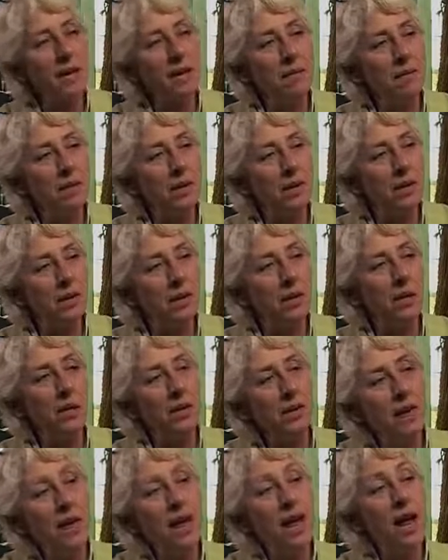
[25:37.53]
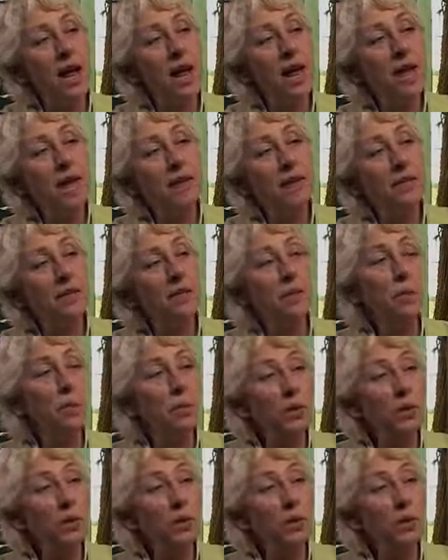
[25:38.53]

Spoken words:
aimed at you. And if